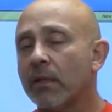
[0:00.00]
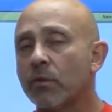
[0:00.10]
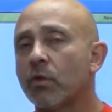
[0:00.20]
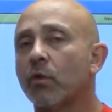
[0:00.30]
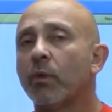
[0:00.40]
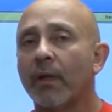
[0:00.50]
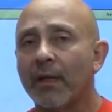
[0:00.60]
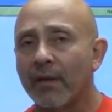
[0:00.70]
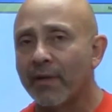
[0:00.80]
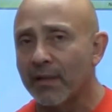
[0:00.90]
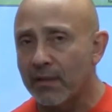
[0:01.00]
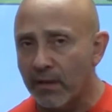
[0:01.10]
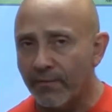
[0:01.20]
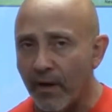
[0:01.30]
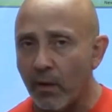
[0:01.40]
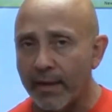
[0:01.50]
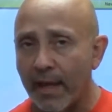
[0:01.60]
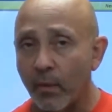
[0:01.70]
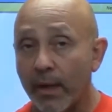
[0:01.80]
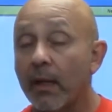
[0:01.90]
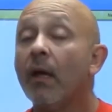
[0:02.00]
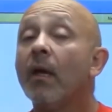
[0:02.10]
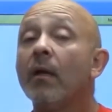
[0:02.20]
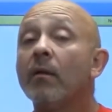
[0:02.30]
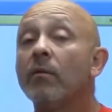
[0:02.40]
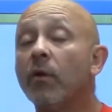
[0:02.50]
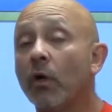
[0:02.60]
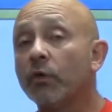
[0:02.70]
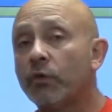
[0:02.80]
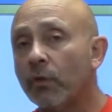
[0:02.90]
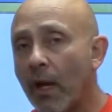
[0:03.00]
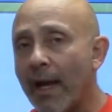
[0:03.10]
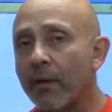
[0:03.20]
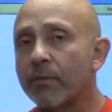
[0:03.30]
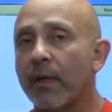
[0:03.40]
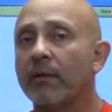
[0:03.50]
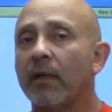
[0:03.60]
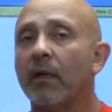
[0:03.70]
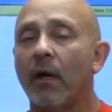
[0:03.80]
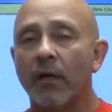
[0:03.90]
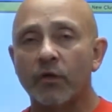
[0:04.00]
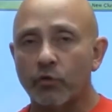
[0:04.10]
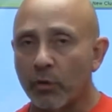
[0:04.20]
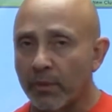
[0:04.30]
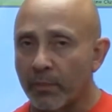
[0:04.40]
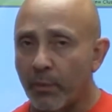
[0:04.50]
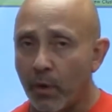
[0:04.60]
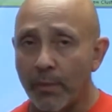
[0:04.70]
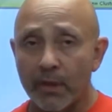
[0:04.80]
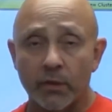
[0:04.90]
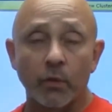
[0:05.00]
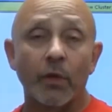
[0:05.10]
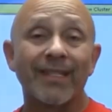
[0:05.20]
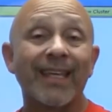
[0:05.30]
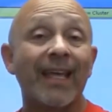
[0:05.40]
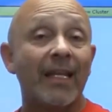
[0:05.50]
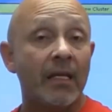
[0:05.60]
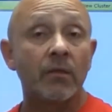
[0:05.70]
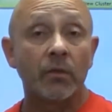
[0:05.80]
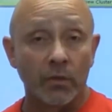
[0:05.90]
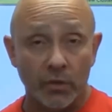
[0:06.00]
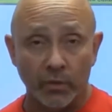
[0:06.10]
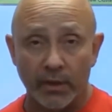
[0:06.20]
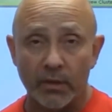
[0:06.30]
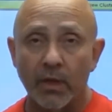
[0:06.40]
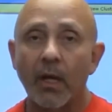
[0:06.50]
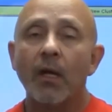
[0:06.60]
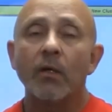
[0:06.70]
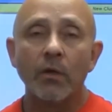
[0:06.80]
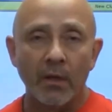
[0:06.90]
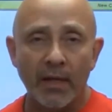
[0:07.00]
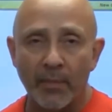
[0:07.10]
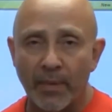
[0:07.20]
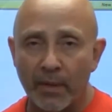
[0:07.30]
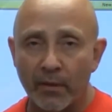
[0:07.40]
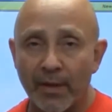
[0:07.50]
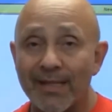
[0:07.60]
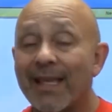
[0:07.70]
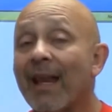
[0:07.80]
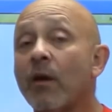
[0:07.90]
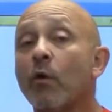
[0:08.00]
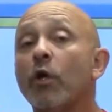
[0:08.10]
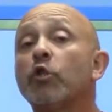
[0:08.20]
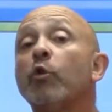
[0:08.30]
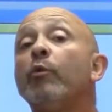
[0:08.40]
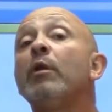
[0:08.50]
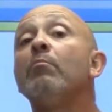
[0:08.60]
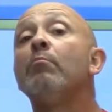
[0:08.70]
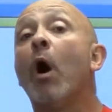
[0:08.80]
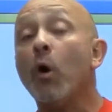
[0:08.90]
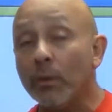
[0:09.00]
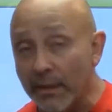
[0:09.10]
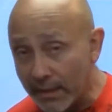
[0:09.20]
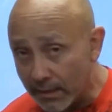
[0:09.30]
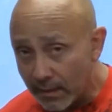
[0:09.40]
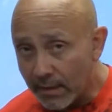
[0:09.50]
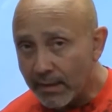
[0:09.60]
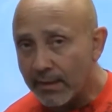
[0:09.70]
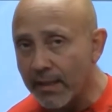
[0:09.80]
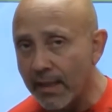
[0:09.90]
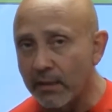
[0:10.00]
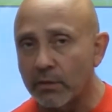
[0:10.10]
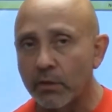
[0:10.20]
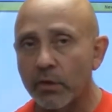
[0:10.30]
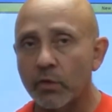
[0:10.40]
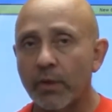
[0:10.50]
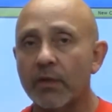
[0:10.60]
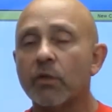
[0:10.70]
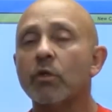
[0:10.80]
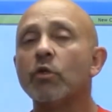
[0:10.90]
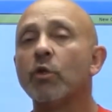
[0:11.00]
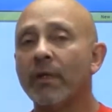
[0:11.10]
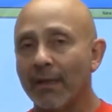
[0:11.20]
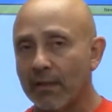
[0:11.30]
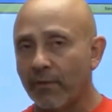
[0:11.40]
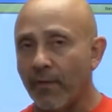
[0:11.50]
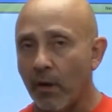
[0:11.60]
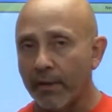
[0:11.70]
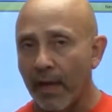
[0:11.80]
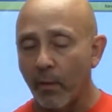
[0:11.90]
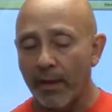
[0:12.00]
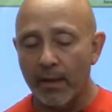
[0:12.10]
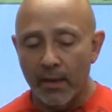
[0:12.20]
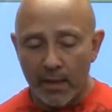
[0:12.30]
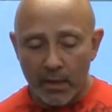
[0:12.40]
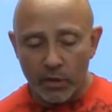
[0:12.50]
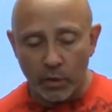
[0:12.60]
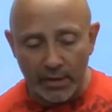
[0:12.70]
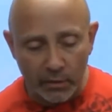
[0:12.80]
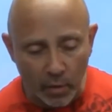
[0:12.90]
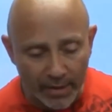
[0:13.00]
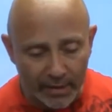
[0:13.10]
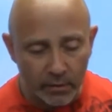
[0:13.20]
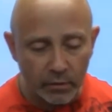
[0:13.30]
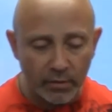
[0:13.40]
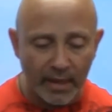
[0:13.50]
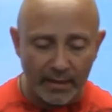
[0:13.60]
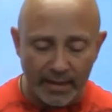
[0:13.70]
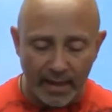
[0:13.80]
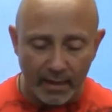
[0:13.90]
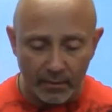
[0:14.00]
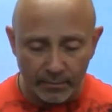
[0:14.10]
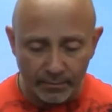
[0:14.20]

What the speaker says: And two, we're going to give it a default gateway. Those items right there are extremely important because in order to get into the switch, you need an IP address. And in order to remotely get into the switch, you need a default gateway. So let's go ahead and do that now.